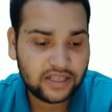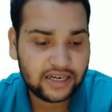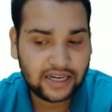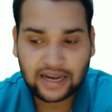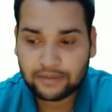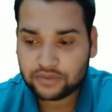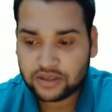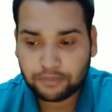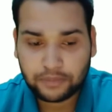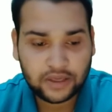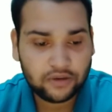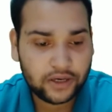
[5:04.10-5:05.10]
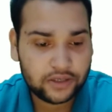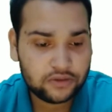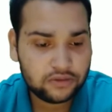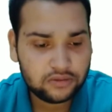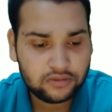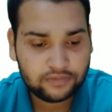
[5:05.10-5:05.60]
that I am simply going
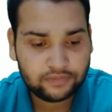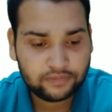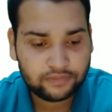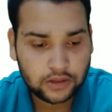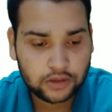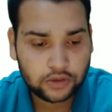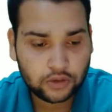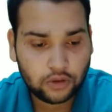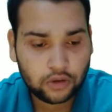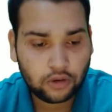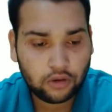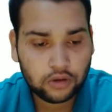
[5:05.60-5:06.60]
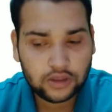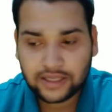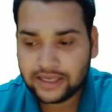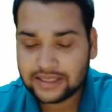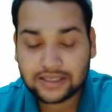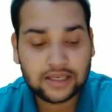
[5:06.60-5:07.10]
to store all
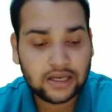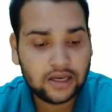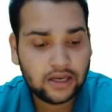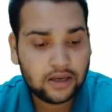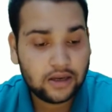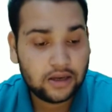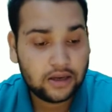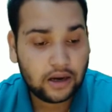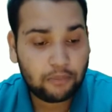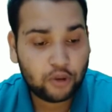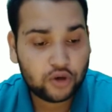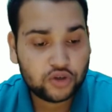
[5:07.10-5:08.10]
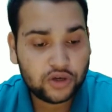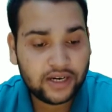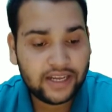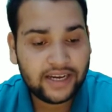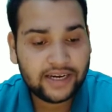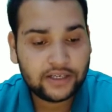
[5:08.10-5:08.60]
these
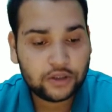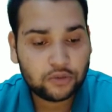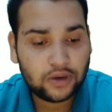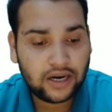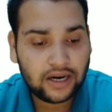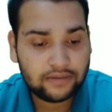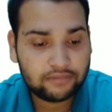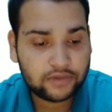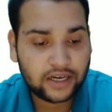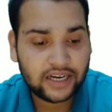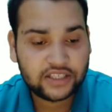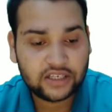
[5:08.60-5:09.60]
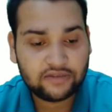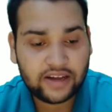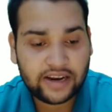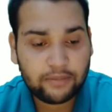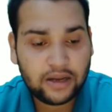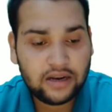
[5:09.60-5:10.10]
opportunity into a collection
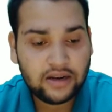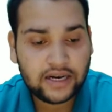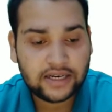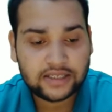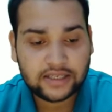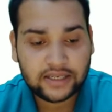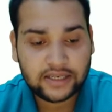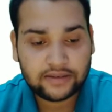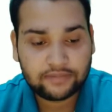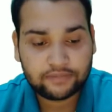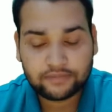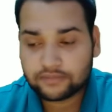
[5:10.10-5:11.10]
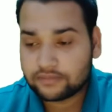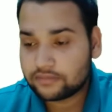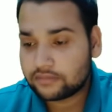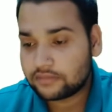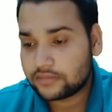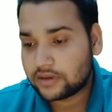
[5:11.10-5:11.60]
variable. Let's say
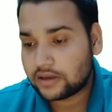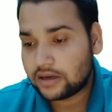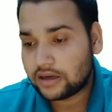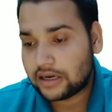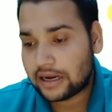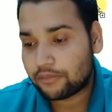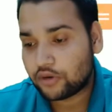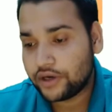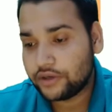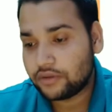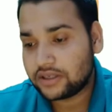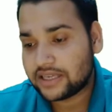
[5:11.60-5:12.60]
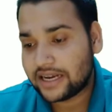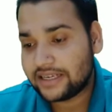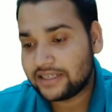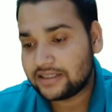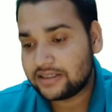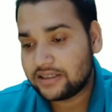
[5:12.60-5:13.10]
I'm going to
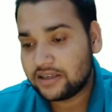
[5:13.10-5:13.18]
assign